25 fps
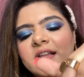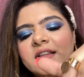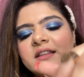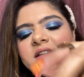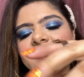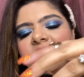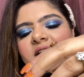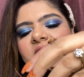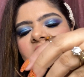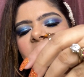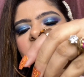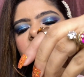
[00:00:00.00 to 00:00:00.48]

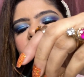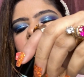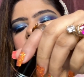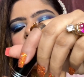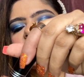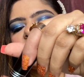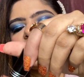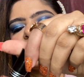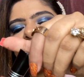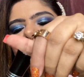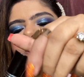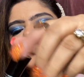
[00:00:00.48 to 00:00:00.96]
The
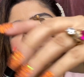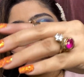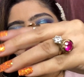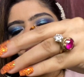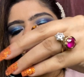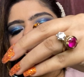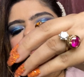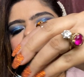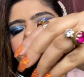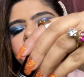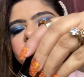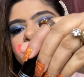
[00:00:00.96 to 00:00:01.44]
color looks
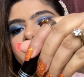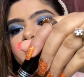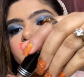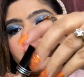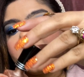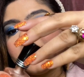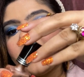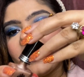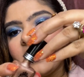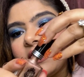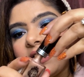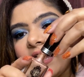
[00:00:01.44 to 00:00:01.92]
something
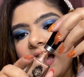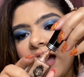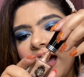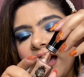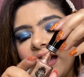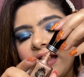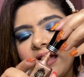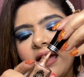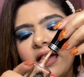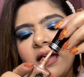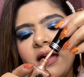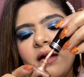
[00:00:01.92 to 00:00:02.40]
like
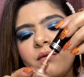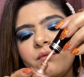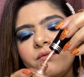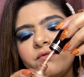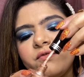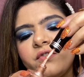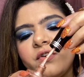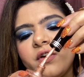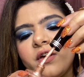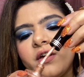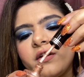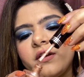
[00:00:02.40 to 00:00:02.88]
I
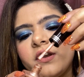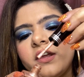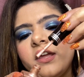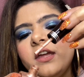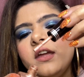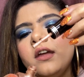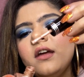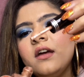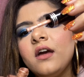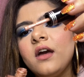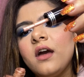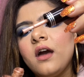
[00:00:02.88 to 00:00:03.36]
am
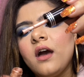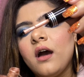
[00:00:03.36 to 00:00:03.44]
wearing,